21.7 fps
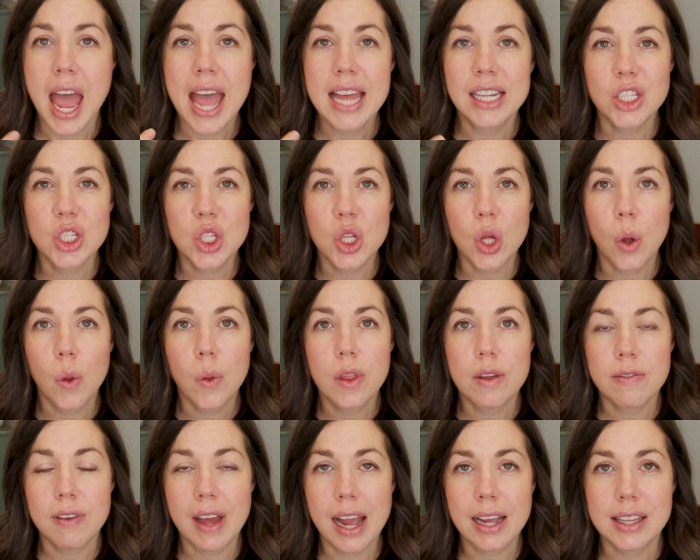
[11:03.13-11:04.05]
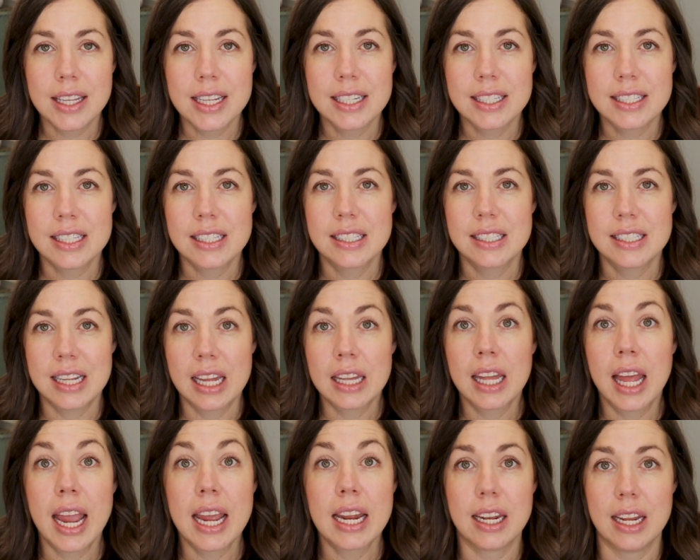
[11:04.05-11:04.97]
And so the fact that
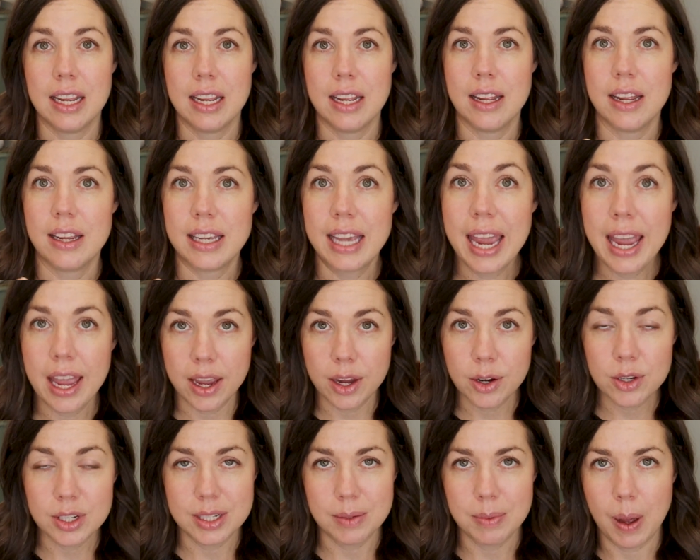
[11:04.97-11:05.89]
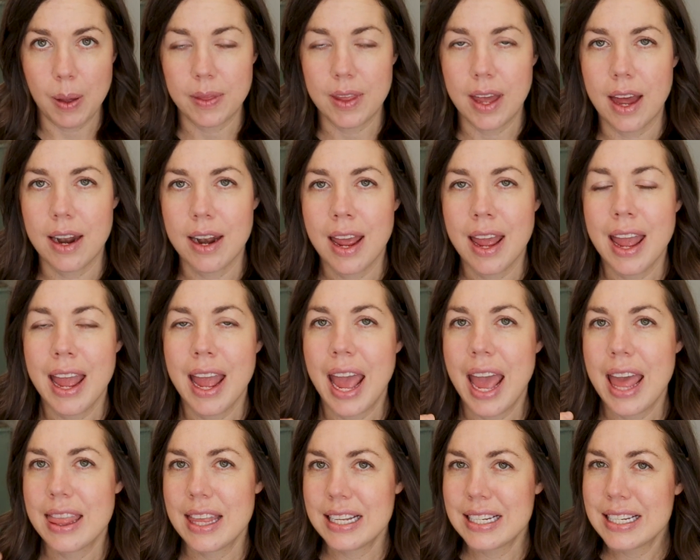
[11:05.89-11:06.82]
Sonlight cares about that
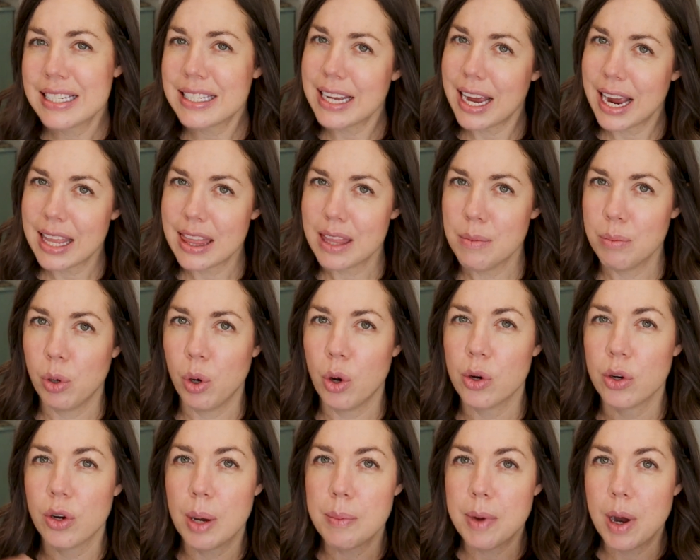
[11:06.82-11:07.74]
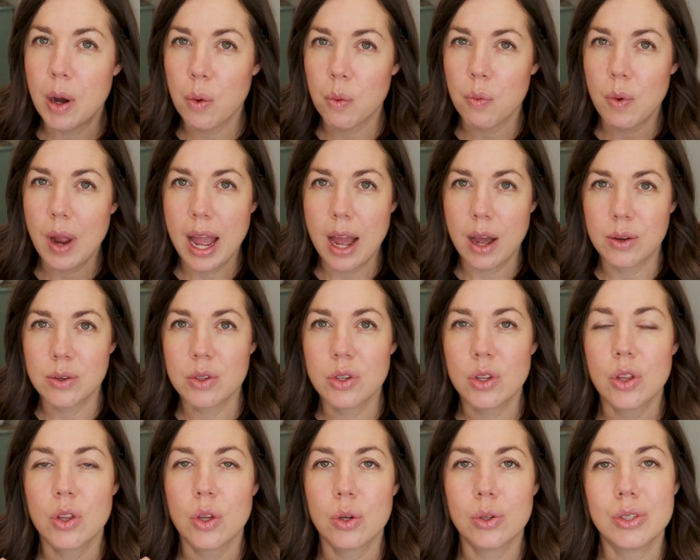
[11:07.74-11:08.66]
and they design the program around
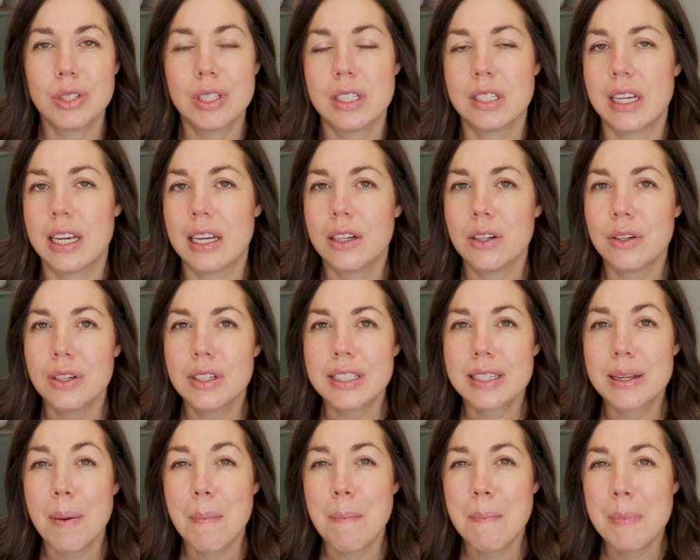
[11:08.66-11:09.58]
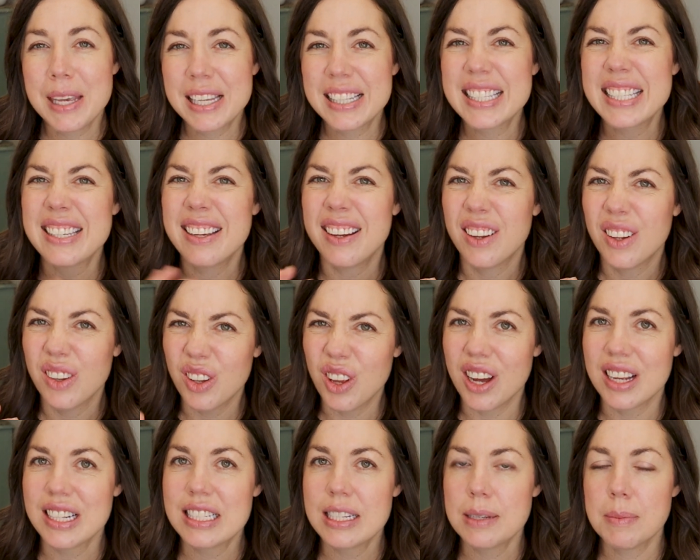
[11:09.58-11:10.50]
those standards means a
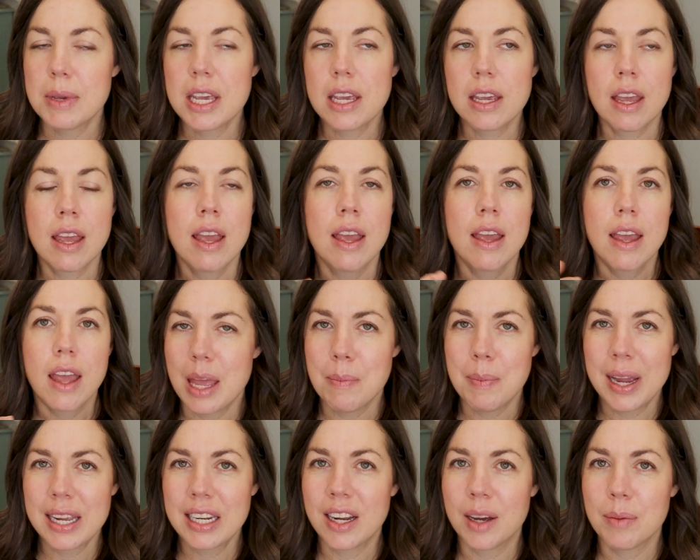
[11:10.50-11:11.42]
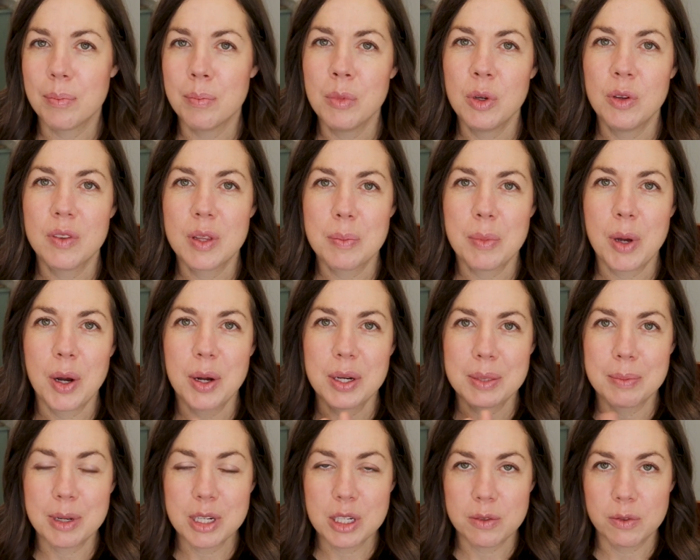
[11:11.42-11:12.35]
lot to me. It might not move the bar
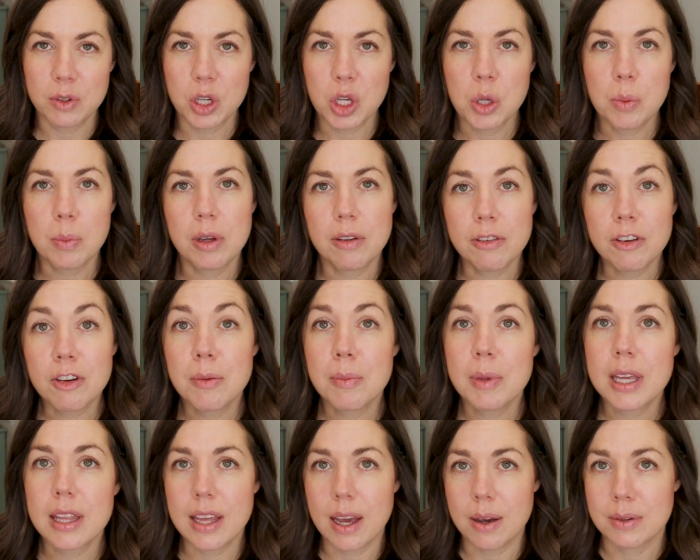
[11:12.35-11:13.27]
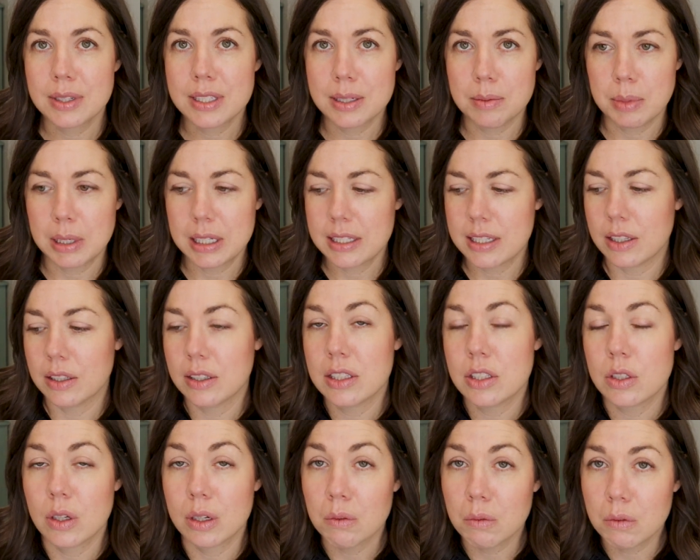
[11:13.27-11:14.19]
as much for you, but for me that was a big deal,
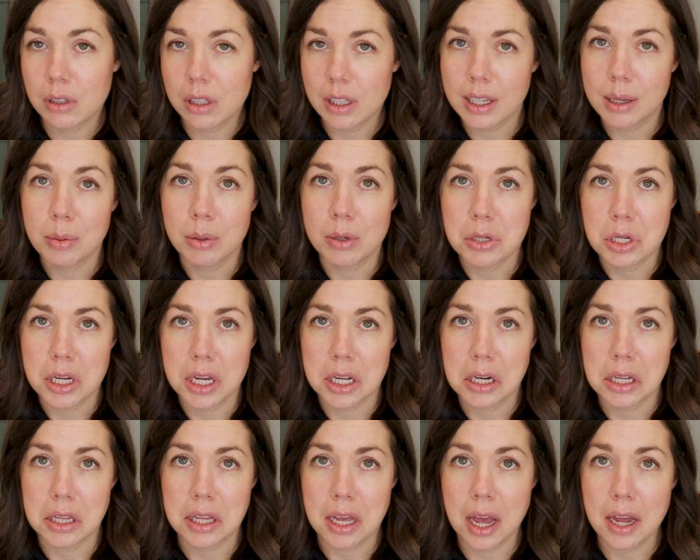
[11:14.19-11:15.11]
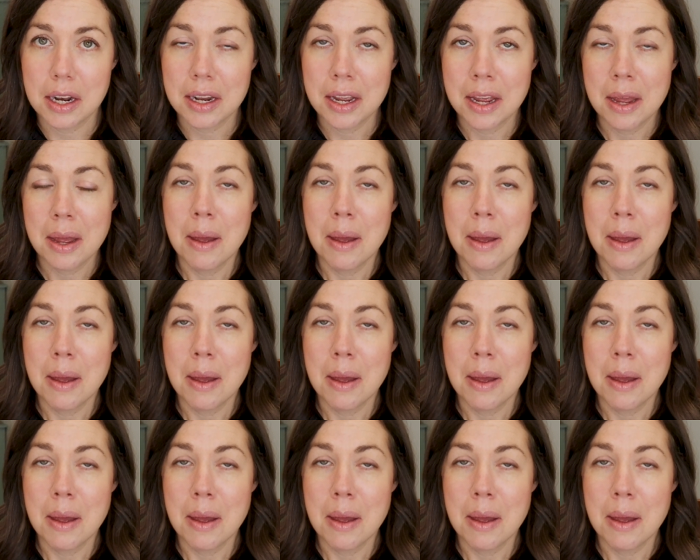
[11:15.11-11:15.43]
and so I really appreciated that.